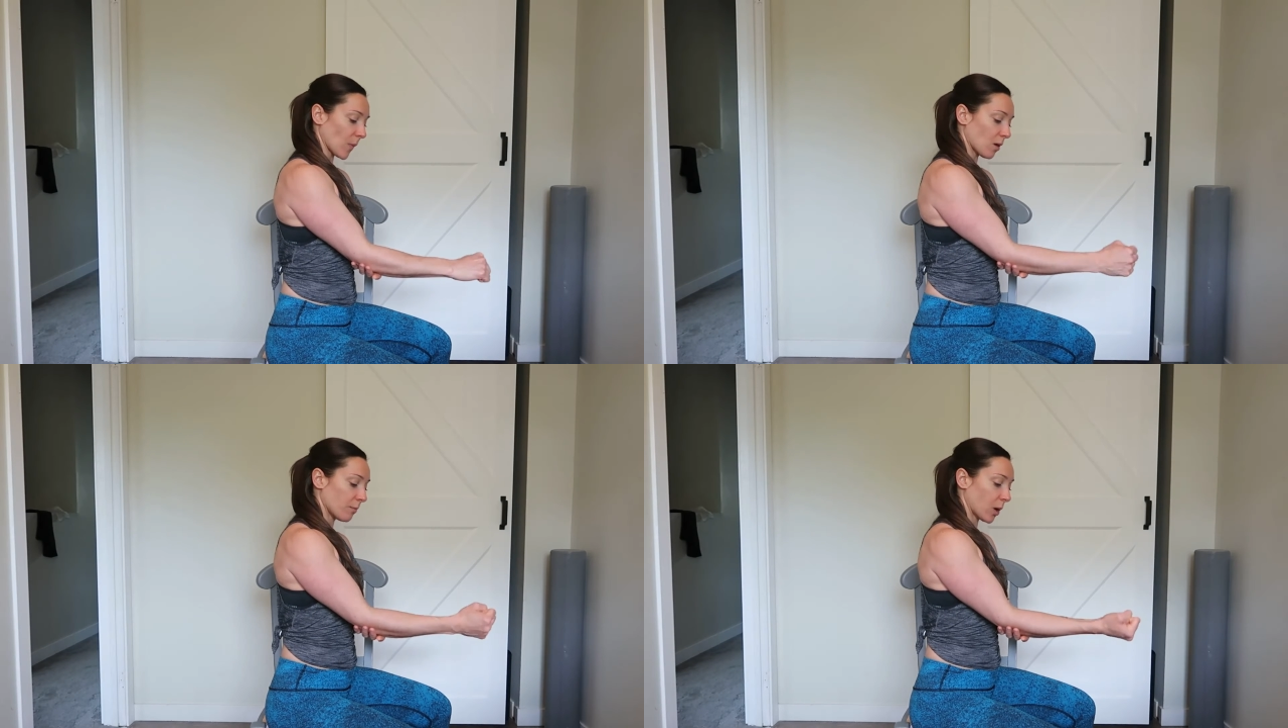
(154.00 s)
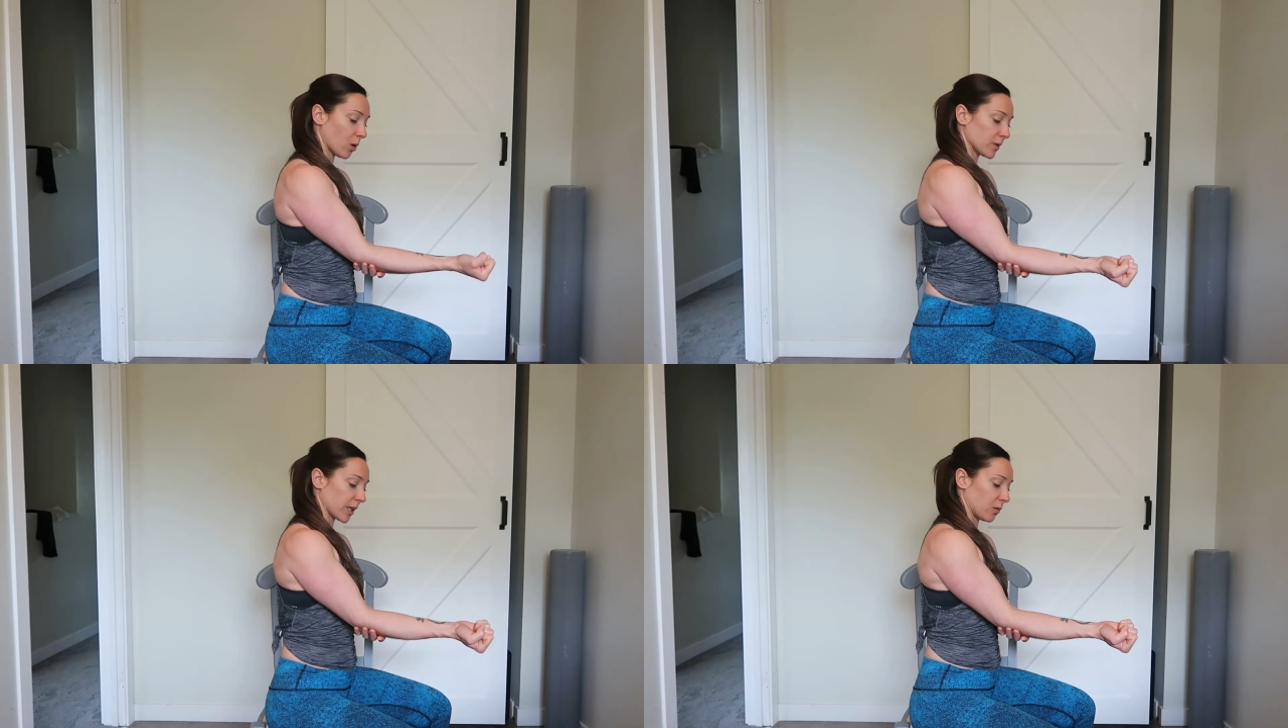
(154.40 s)

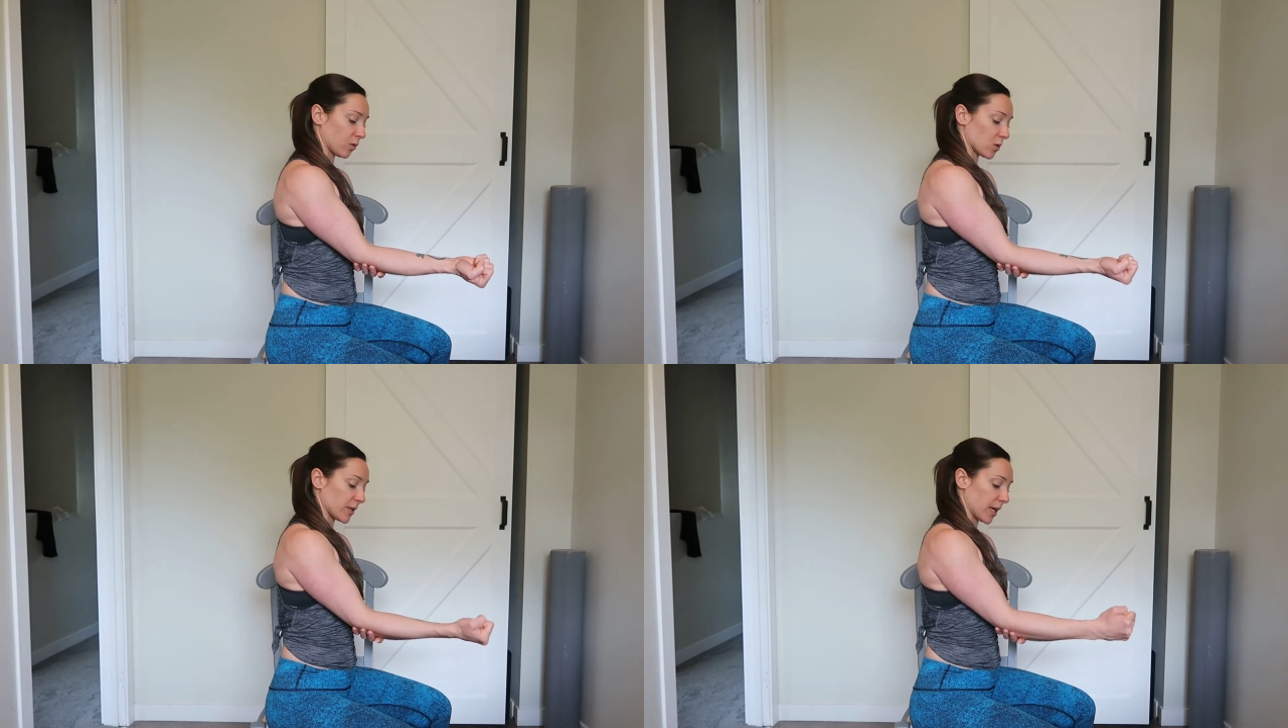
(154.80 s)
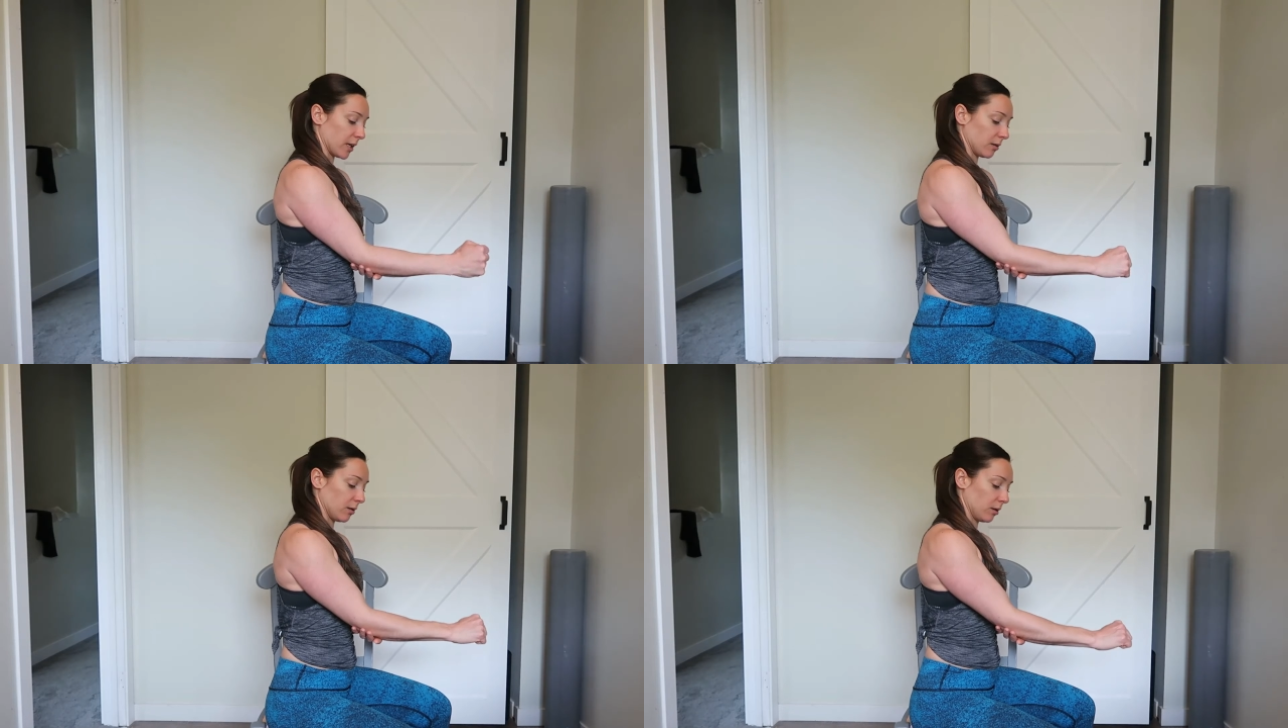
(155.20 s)
bones can
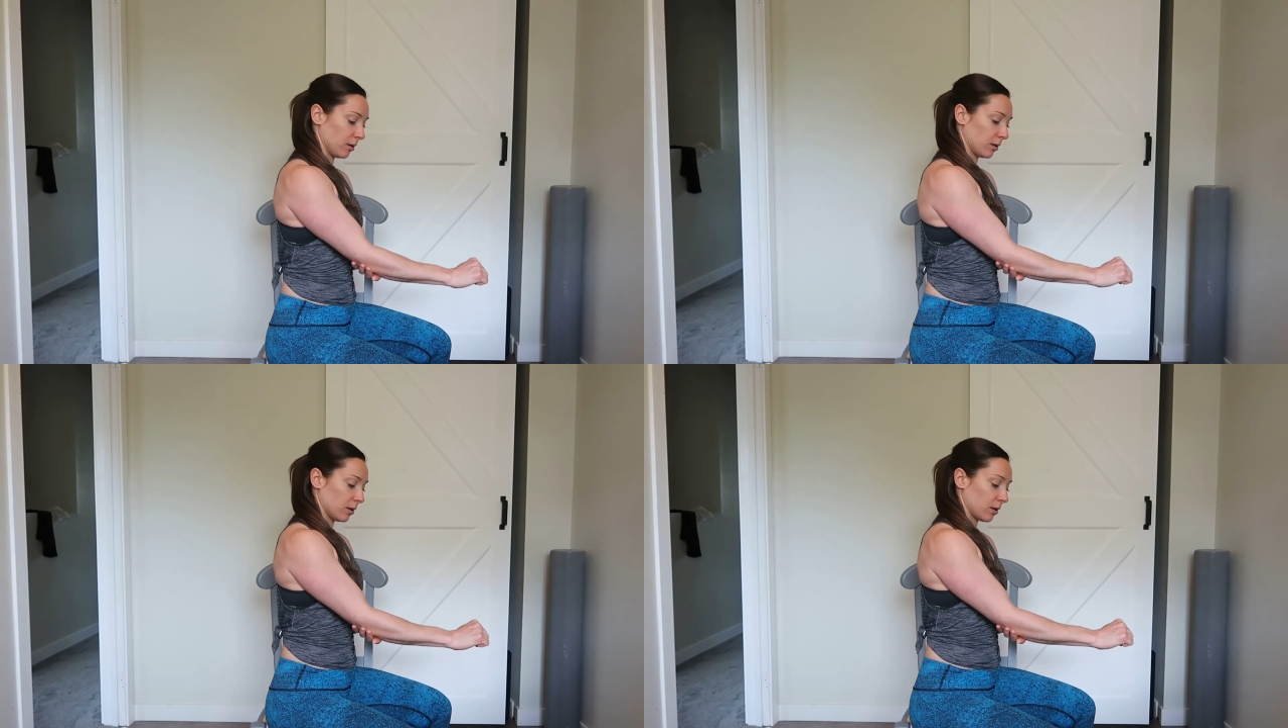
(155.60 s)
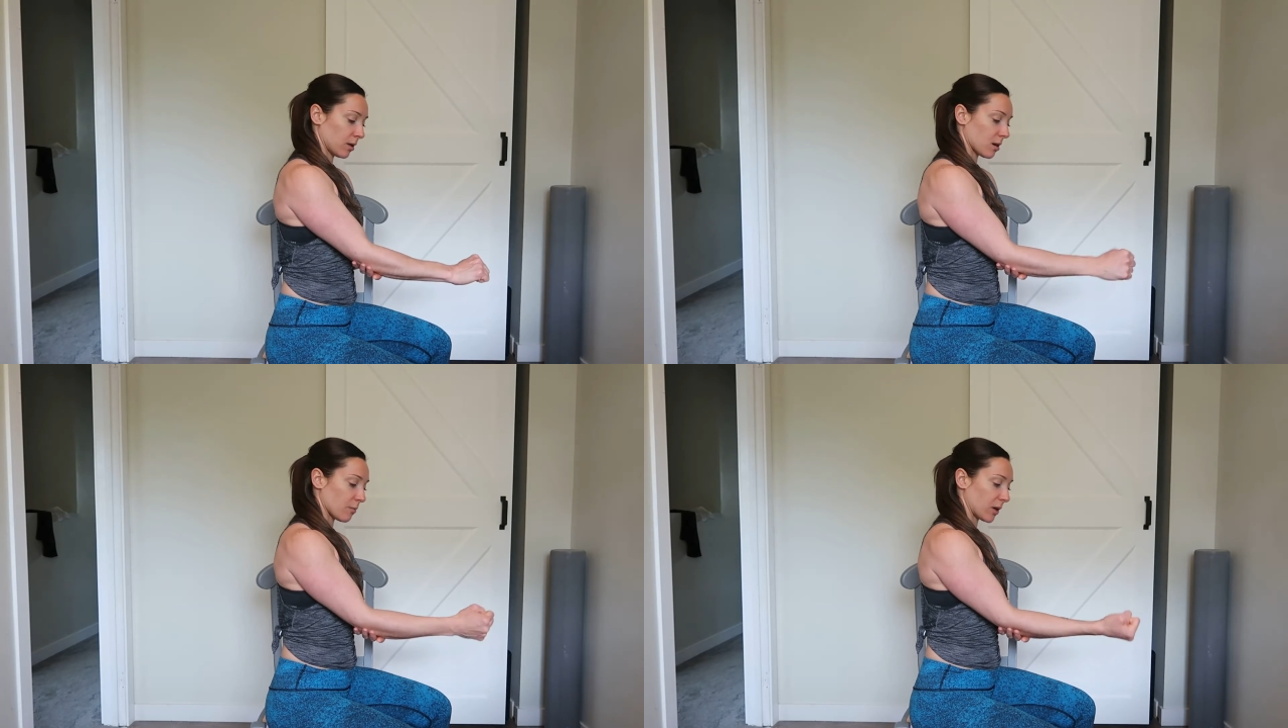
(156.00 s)
rotate
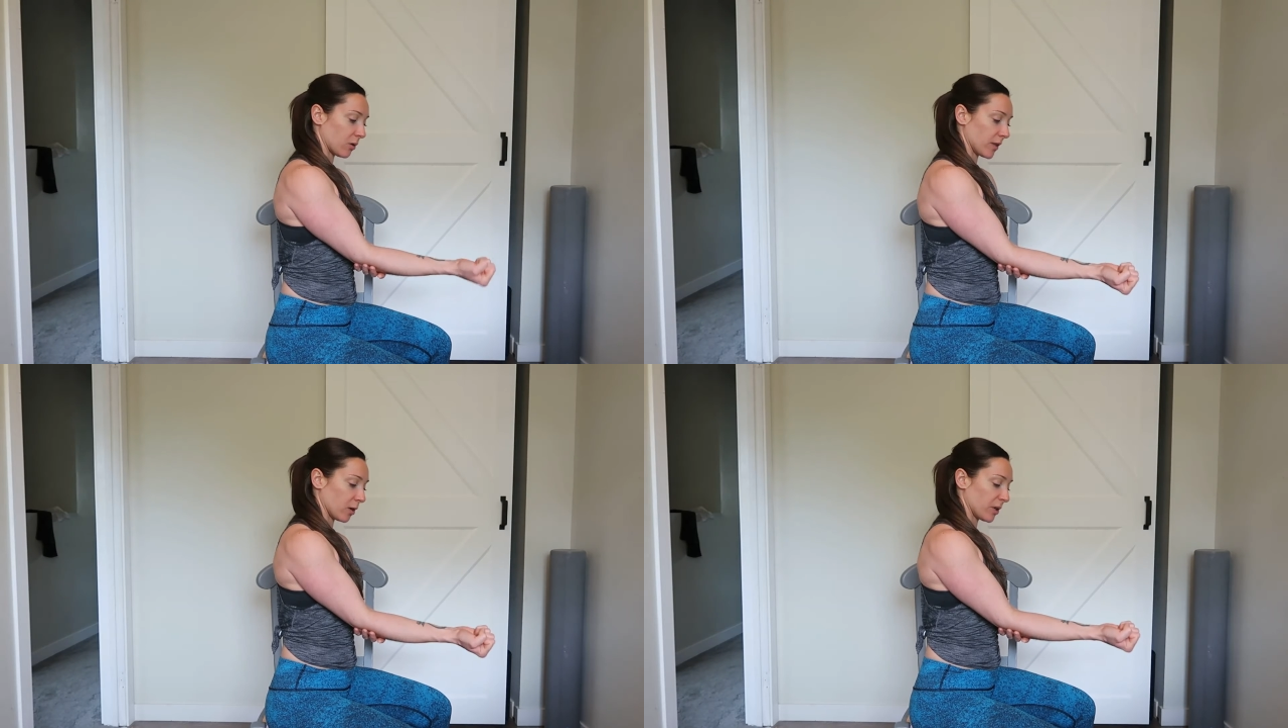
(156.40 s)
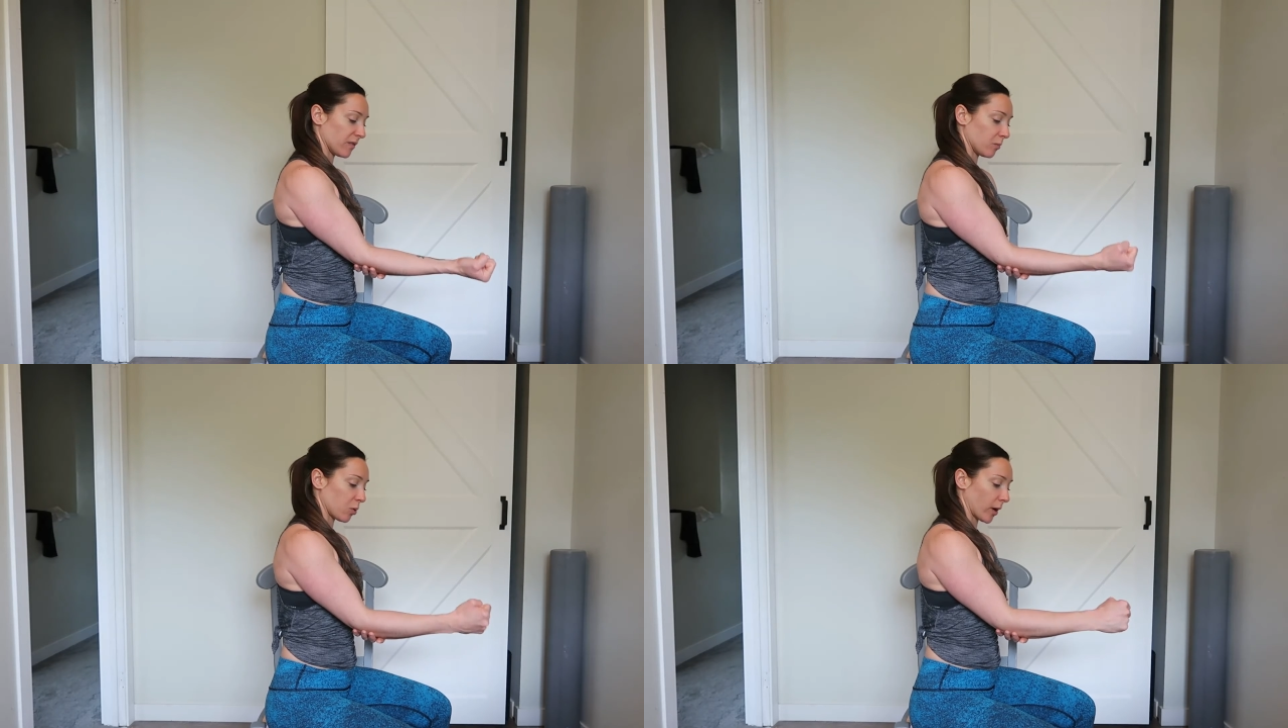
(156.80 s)
about their
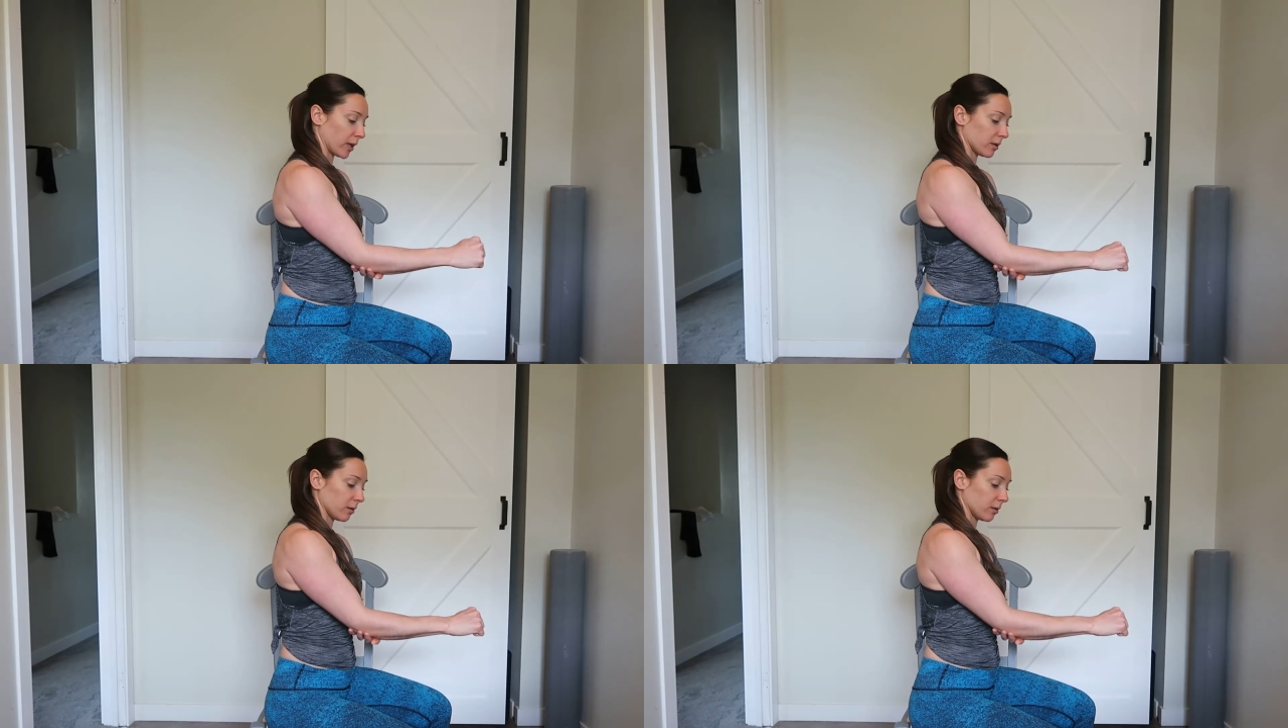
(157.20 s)
pivot point.